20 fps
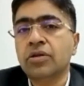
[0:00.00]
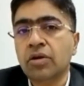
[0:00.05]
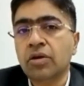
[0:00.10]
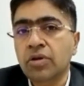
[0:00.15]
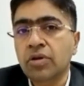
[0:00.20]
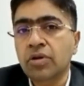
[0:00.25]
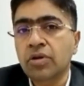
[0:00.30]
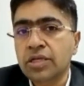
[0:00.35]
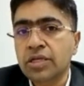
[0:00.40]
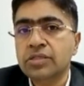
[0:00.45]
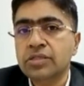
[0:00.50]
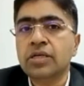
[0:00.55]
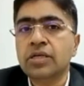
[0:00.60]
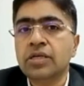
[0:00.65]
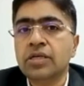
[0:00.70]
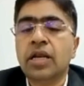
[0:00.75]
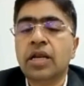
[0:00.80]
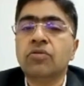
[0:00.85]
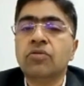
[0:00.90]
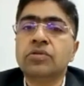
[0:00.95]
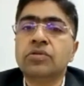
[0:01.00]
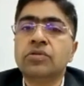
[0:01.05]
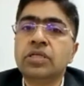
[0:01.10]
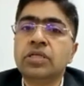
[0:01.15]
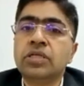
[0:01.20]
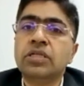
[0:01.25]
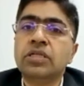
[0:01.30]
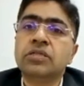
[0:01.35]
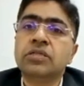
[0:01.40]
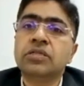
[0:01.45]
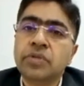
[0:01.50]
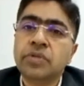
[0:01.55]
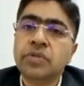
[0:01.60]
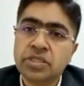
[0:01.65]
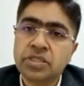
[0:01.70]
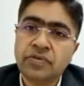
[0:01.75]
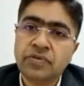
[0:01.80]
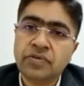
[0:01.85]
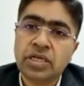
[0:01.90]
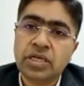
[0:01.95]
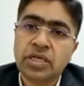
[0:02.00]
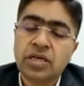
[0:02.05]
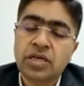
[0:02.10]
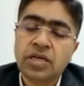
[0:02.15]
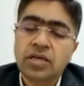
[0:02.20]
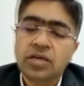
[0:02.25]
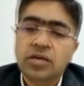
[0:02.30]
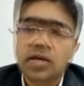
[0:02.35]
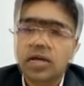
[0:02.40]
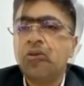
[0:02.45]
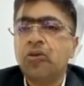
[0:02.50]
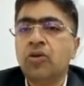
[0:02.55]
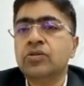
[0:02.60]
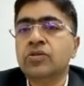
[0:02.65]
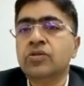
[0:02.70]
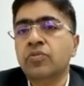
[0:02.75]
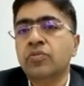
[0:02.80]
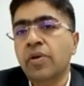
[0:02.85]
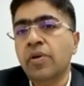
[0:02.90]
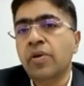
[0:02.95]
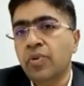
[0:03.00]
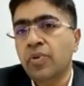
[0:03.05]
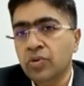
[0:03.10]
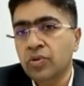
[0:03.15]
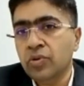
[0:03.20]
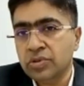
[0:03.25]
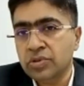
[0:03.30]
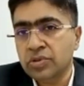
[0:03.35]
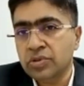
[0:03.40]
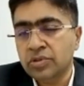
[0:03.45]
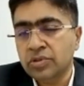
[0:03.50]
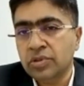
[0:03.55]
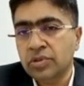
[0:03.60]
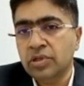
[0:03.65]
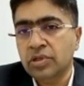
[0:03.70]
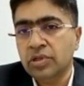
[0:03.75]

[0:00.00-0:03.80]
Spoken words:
regulations around certain specific, so that also may pose